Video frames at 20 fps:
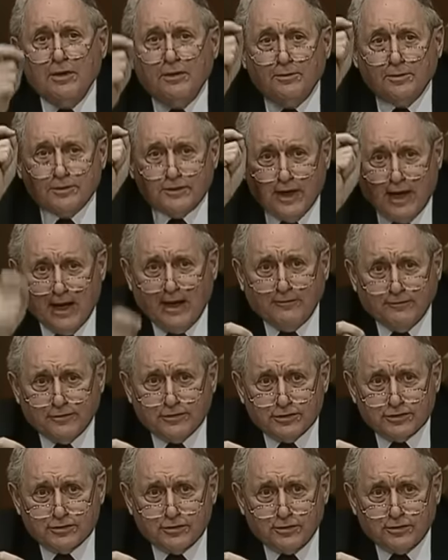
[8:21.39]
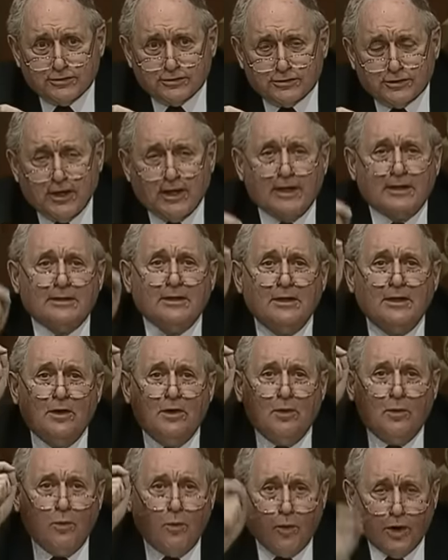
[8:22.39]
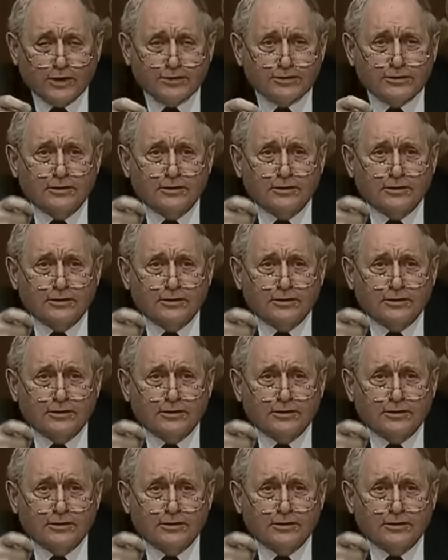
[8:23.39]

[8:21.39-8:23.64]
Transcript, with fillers: with half the short side, was